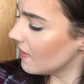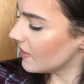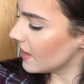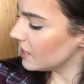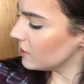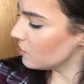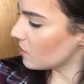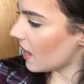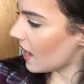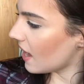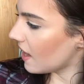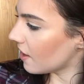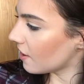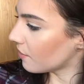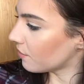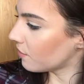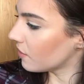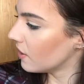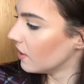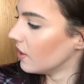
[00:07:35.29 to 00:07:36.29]
And then you
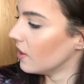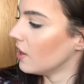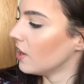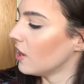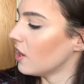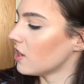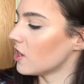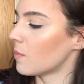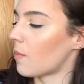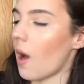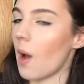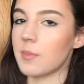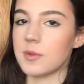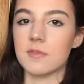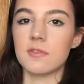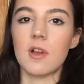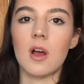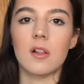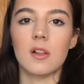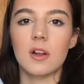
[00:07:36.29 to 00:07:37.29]
have your pops
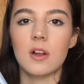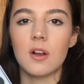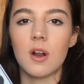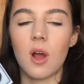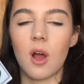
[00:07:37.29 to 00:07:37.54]
of color,